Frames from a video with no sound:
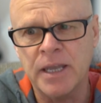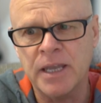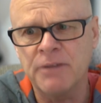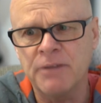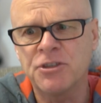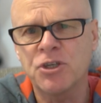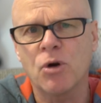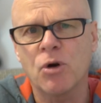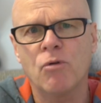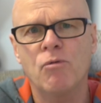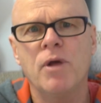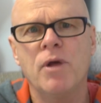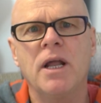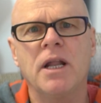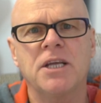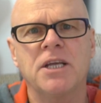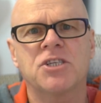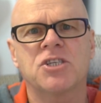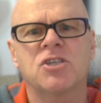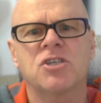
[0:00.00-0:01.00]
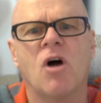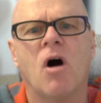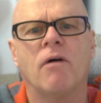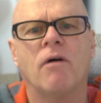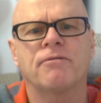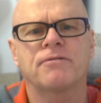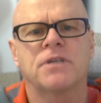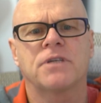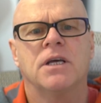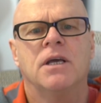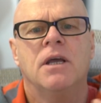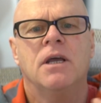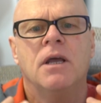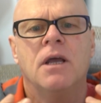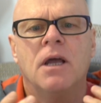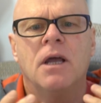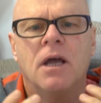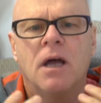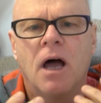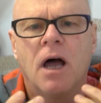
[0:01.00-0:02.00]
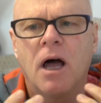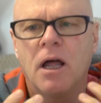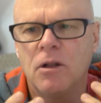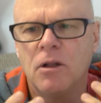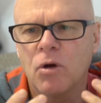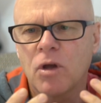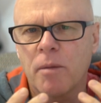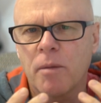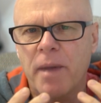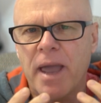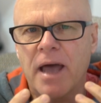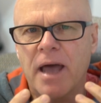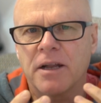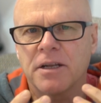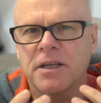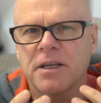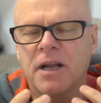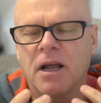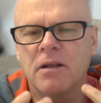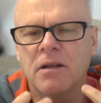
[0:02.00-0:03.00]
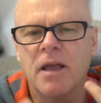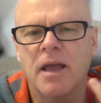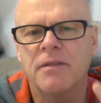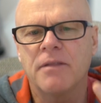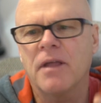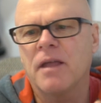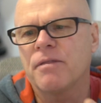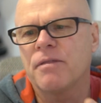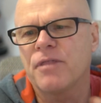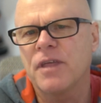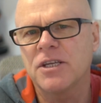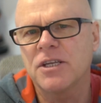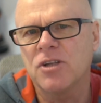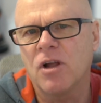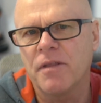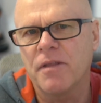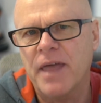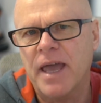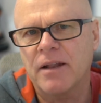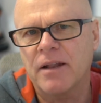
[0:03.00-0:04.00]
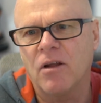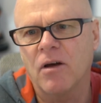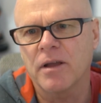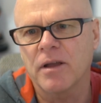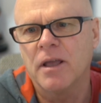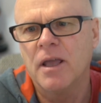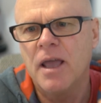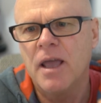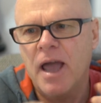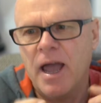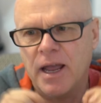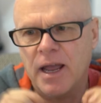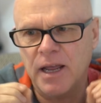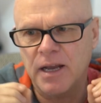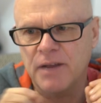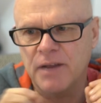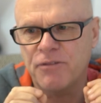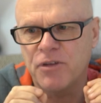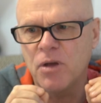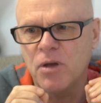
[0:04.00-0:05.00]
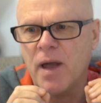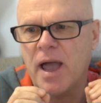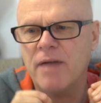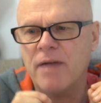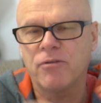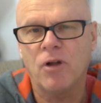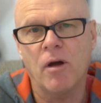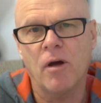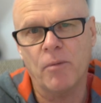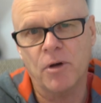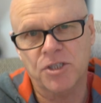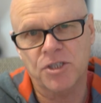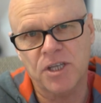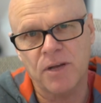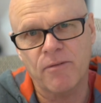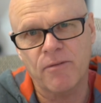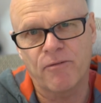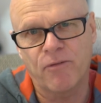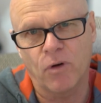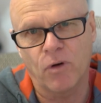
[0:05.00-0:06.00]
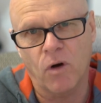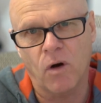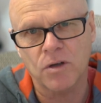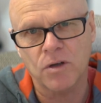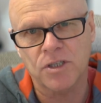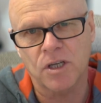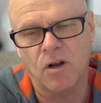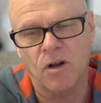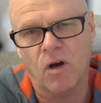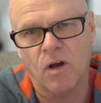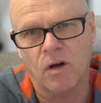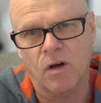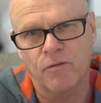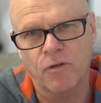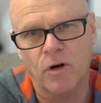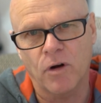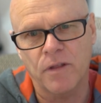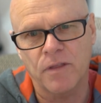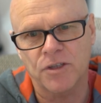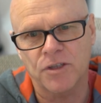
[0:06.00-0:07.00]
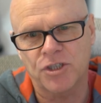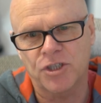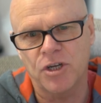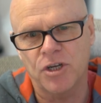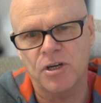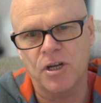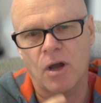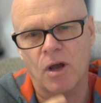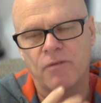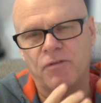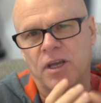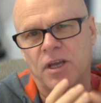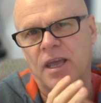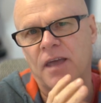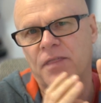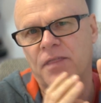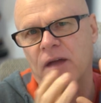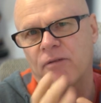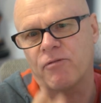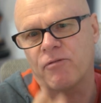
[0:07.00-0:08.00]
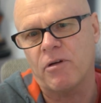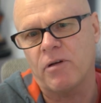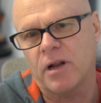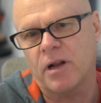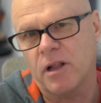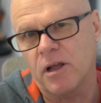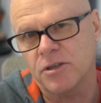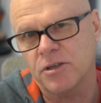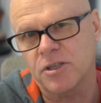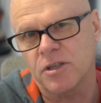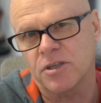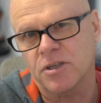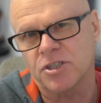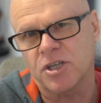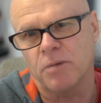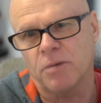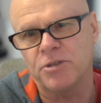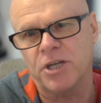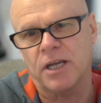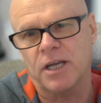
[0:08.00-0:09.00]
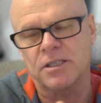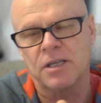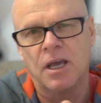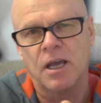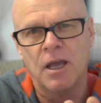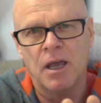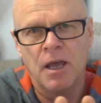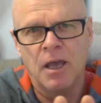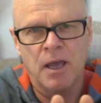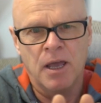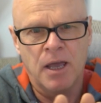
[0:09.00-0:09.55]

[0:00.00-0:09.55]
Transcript: it gives you a really soft uh, look about it, you know, and, and things like that. Like, and if you have like my seven foot octa, like I've got in the studio, if you get that very close to the subject,